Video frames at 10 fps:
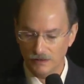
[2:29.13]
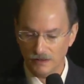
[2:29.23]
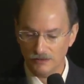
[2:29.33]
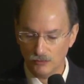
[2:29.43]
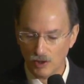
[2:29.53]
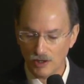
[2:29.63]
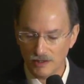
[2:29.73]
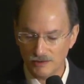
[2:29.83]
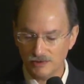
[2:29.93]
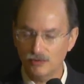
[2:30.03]
And the
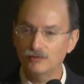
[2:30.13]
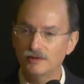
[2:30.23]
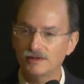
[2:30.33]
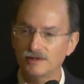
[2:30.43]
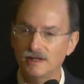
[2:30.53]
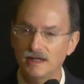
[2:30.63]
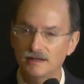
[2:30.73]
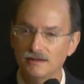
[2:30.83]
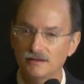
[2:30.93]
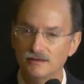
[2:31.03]
Woz told us
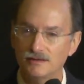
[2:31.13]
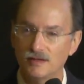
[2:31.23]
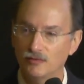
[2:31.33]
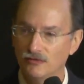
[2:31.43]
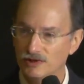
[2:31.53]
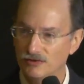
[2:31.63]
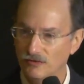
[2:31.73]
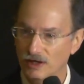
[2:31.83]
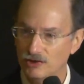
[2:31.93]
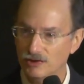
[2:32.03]
that in some of his
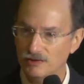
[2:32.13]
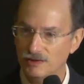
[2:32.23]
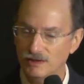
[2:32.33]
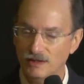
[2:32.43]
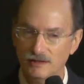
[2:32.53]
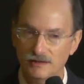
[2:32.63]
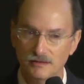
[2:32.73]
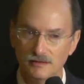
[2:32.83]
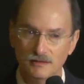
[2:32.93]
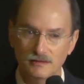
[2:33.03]
inventions, he got
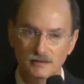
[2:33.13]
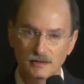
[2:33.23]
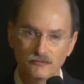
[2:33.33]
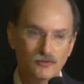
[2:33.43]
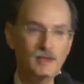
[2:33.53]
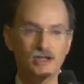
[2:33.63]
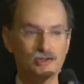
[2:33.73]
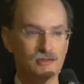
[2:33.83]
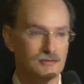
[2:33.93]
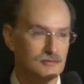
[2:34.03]
uh,
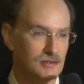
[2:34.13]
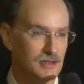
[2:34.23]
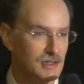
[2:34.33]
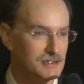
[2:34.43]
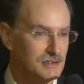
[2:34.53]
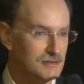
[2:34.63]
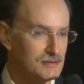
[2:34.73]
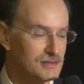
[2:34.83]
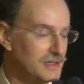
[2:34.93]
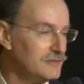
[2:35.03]
information and
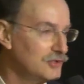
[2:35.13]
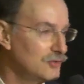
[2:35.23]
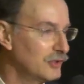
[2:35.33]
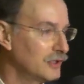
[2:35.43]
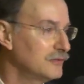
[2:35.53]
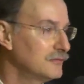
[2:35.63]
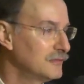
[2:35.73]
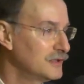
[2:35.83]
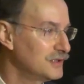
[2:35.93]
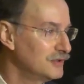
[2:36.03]
ideas out of nowhere.
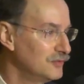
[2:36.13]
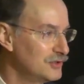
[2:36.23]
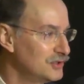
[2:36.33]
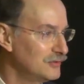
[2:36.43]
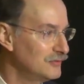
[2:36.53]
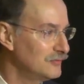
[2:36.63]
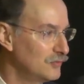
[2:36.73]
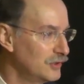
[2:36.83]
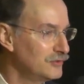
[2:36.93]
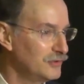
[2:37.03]
His intuition
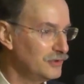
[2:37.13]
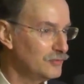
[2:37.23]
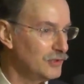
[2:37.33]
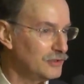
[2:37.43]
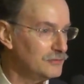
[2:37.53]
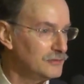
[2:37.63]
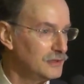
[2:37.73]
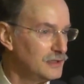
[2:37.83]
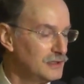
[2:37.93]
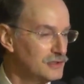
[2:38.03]
worked really well.
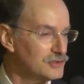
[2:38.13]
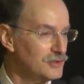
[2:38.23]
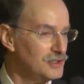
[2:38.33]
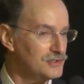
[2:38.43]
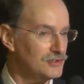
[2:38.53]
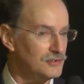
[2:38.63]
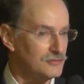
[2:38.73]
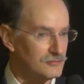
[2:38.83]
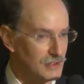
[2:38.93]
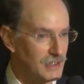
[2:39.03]
So these
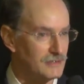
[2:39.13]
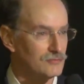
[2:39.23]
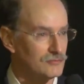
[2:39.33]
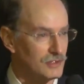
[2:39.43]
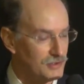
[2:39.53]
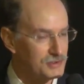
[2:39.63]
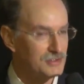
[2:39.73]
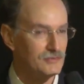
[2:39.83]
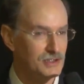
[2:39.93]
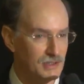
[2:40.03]
are
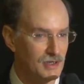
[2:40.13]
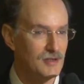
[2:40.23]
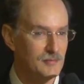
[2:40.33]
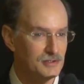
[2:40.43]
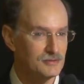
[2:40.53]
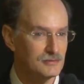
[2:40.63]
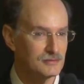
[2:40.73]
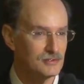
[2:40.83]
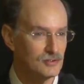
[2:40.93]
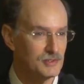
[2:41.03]
relatively
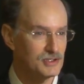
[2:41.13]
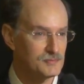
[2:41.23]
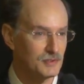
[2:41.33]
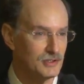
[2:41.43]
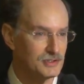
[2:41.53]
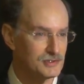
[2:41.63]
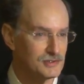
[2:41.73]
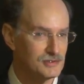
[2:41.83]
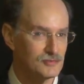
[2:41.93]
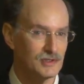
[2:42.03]
common human
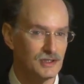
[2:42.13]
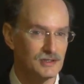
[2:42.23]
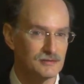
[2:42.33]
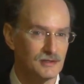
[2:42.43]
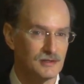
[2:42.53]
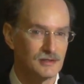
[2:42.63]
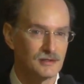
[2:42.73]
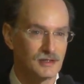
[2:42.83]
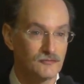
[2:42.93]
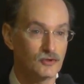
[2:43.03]
experiences. We get
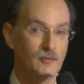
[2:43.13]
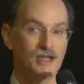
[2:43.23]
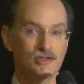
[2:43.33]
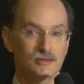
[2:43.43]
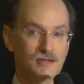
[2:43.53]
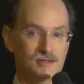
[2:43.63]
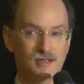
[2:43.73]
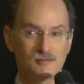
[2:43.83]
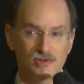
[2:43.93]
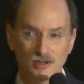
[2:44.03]
information that
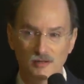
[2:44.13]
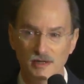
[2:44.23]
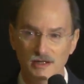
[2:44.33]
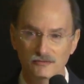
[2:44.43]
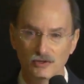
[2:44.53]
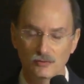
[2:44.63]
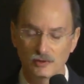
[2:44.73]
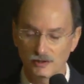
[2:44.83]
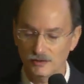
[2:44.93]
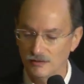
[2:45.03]
seems to come out of
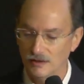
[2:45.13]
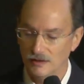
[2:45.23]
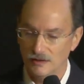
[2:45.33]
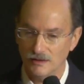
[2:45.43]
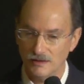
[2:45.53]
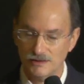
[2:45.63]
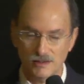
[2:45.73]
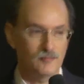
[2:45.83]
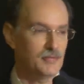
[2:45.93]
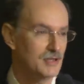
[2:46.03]
nowhere. Uh,
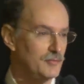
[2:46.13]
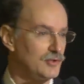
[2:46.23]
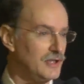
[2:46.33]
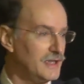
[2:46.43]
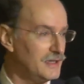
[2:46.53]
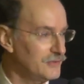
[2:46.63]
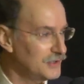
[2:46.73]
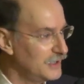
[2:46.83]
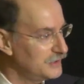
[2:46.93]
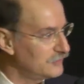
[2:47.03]
some people have a
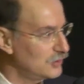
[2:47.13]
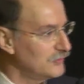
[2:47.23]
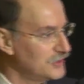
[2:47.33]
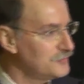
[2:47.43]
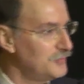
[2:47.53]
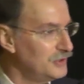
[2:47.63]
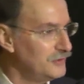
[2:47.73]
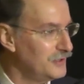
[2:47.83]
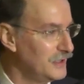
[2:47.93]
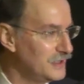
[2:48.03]
kind of
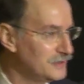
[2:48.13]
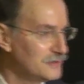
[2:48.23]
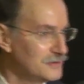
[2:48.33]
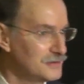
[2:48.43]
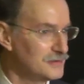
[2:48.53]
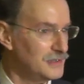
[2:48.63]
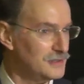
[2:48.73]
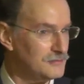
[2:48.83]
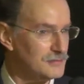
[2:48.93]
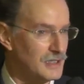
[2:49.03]
charisma that's,
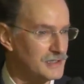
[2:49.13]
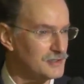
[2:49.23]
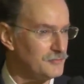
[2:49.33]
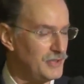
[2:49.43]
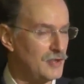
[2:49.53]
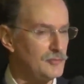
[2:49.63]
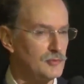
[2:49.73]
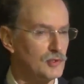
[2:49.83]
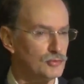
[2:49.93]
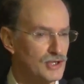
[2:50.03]
that has a
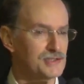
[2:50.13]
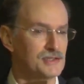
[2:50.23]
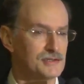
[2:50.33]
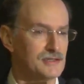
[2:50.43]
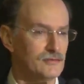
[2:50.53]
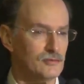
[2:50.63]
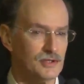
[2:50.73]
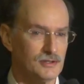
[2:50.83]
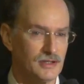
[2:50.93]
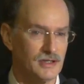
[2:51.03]
palpable presence, even when
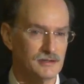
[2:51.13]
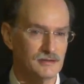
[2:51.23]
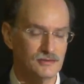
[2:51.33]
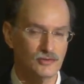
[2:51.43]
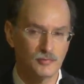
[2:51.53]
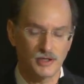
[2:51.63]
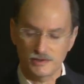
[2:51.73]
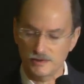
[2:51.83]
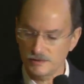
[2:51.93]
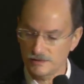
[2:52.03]
they're not in your
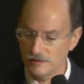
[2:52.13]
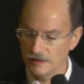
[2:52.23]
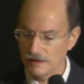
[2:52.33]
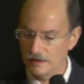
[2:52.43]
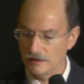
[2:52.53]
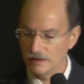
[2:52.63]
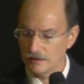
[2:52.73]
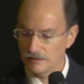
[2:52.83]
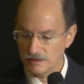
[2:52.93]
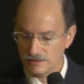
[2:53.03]
presence.
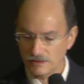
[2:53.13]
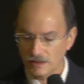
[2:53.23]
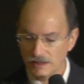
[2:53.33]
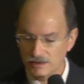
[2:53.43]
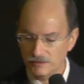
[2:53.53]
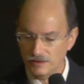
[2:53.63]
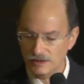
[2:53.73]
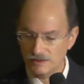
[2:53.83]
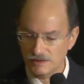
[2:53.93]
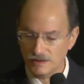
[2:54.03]
These are the kinds of
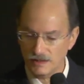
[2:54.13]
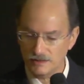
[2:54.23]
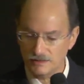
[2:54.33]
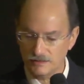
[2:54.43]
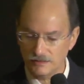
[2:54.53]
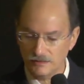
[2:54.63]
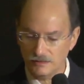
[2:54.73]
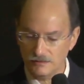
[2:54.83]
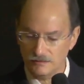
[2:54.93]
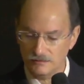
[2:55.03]
things that,
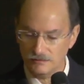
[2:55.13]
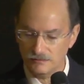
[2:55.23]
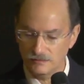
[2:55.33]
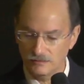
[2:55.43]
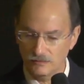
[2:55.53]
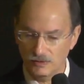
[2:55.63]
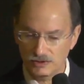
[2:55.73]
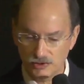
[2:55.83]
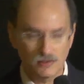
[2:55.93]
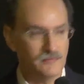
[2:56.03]
uh, when
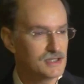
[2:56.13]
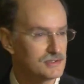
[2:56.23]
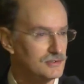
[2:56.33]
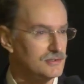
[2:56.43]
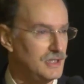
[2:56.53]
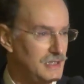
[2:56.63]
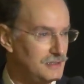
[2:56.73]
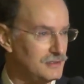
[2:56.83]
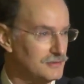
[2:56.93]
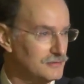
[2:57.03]
surveys are
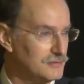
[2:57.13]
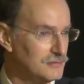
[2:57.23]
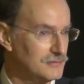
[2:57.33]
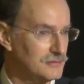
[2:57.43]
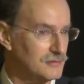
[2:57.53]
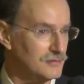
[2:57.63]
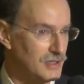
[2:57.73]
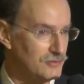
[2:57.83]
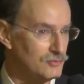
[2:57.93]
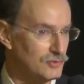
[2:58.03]
taken,
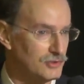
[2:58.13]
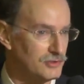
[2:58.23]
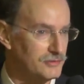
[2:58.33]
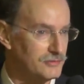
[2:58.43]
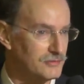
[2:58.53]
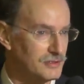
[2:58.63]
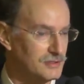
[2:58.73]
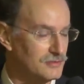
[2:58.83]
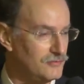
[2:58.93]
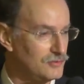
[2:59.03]
around the world
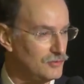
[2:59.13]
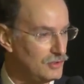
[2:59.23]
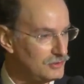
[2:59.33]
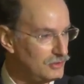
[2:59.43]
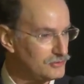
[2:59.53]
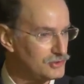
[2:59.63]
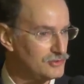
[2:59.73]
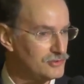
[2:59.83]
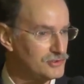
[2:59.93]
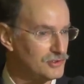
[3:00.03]
and through all
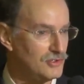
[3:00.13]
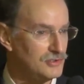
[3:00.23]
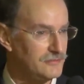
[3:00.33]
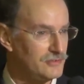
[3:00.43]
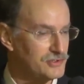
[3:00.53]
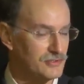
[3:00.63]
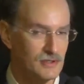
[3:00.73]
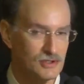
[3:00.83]
cultures, all levels of